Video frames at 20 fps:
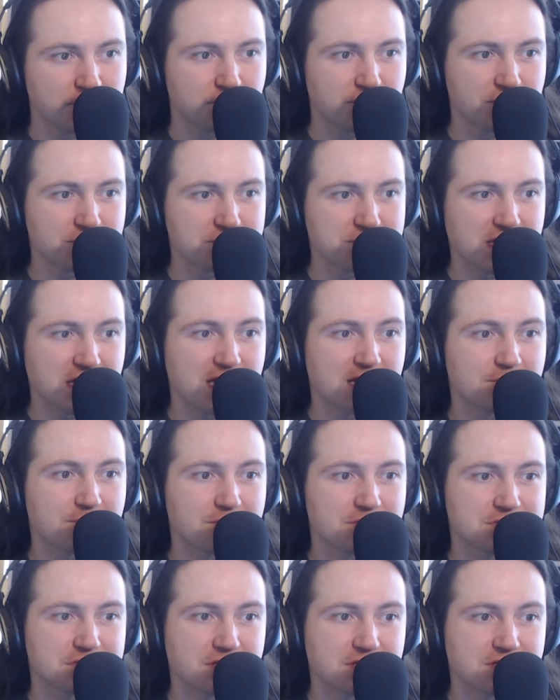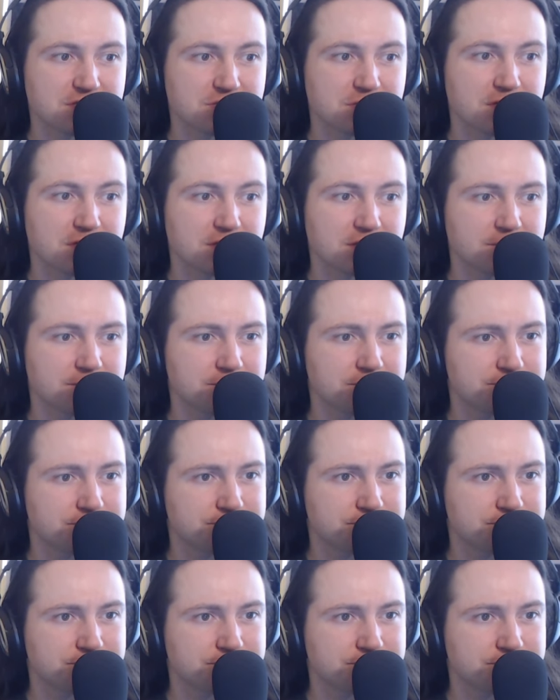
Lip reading: Bruce Campbell's on Twitter.